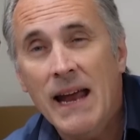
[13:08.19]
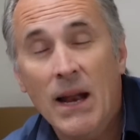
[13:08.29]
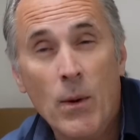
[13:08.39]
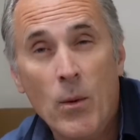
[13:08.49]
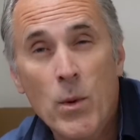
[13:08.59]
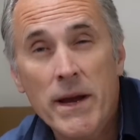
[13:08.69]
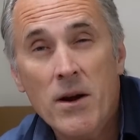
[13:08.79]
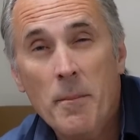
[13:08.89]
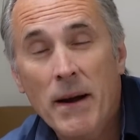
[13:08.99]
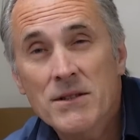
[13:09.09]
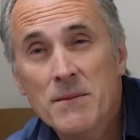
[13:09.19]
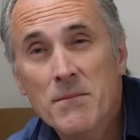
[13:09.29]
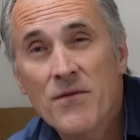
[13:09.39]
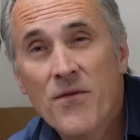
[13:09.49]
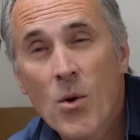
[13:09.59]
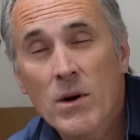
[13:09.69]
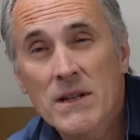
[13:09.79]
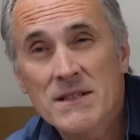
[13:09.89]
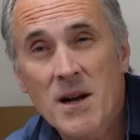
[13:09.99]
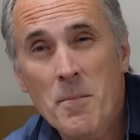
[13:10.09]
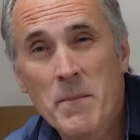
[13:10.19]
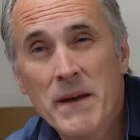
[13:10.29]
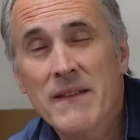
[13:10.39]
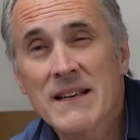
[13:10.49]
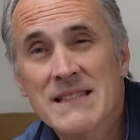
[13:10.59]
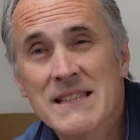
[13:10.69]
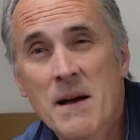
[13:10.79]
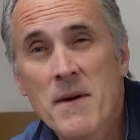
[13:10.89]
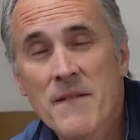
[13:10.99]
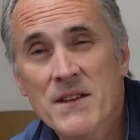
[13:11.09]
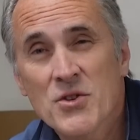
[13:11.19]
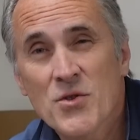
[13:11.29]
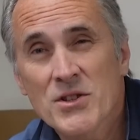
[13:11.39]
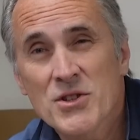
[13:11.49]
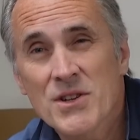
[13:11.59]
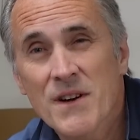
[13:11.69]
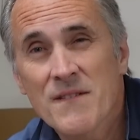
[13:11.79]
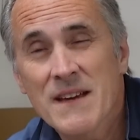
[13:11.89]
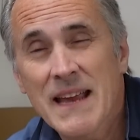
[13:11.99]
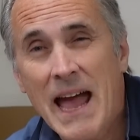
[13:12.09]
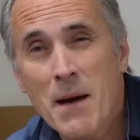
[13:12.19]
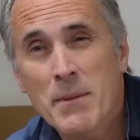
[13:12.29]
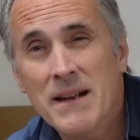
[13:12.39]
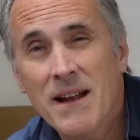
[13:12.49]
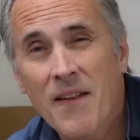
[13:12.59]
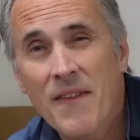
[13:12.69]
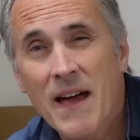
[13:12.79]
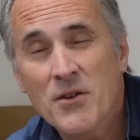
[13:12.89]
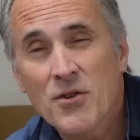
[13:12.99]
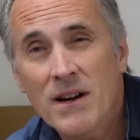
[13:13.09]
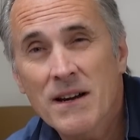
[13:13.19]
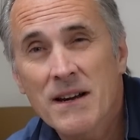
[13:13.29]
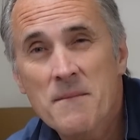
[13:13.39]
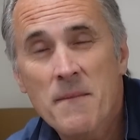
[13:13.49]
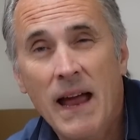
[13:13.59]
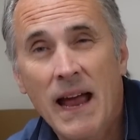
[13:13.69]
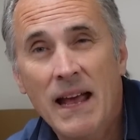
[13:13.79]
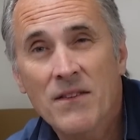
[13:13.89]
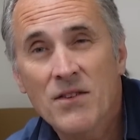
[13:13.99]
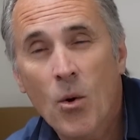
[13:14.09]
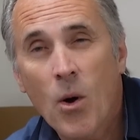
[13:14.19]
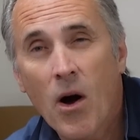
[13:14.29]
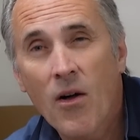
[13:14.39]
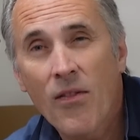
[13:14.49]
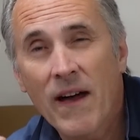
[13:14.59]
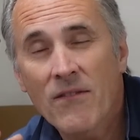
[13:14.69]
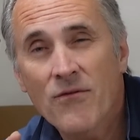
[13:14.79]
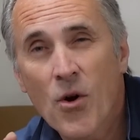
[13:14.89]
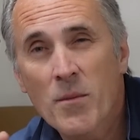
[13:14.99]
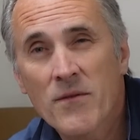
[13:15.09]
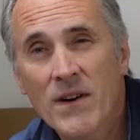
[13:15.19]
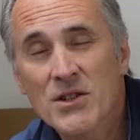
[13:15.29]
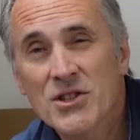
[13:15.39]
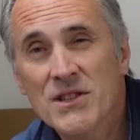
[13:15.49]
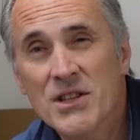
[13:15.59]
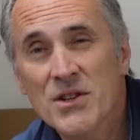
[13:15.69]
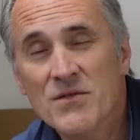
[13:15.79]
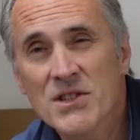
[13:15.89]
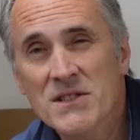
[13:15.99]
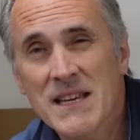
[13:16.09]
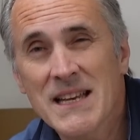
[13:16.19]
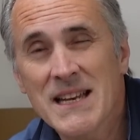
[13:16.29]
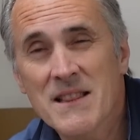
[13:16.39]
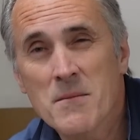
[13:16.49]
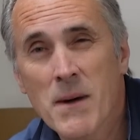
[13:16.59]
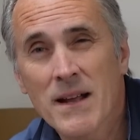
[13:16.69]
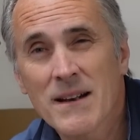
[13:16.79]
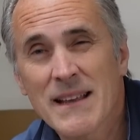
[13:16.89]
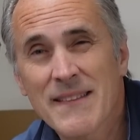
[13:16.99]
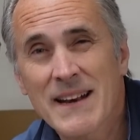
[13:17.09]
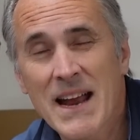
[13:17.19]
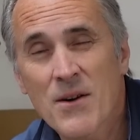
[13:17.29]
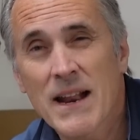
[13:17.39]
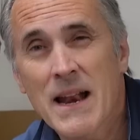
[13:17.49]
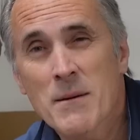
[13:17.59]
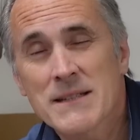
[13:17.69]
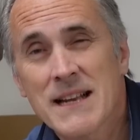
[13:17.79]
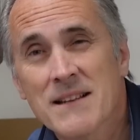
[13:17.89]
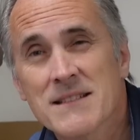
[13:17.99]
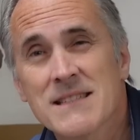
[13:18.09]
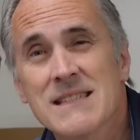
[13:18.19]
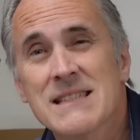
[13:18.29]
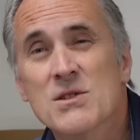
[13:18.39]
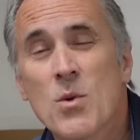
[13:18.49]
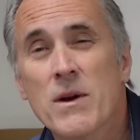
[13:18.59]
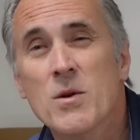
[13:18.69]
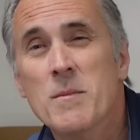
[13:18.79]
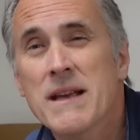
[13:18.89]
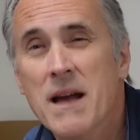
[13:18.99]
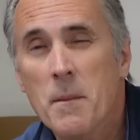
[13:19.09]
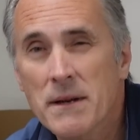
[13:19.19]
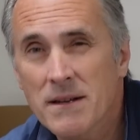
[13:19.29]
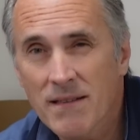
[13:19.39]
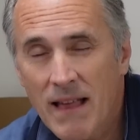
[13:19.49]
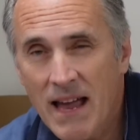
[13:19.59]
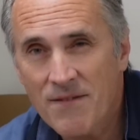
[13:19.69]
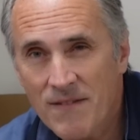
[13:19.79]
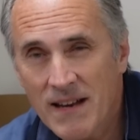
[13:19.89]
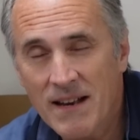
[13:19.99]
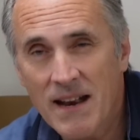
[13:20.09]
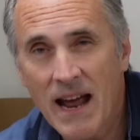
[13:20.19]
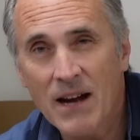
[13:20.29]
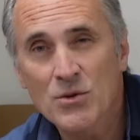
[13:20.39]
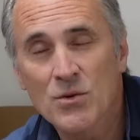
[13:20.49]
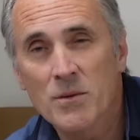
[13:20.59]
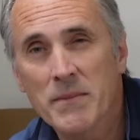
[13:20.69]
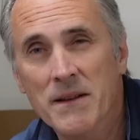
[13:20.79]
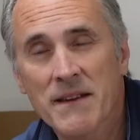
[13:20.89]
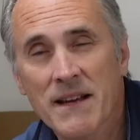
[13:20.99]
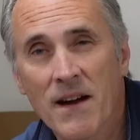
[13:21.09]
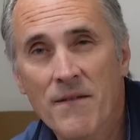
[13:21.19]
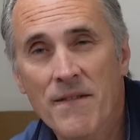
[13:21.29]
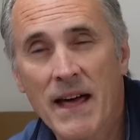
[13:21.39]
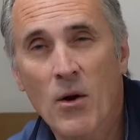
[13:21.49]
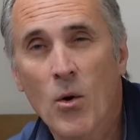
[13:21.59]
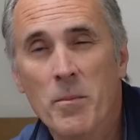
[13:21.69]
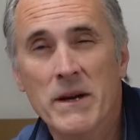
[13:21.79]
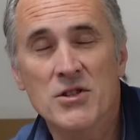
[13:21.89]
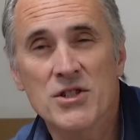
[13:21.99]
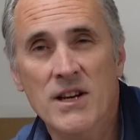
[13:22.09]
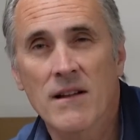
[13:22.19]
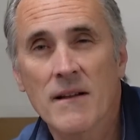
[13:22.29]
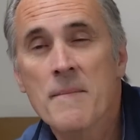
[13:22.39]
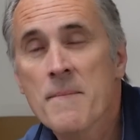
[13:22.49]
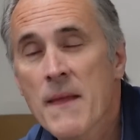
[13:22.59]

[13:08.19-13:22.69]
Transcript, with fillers: Anyway, we are about to move forward and start building some of the structure of the cabin on that truck. And so all that form and function that you've just seen in the model and the aerodynamics analysis is going to be coming to life in the actual building of that whole big shell.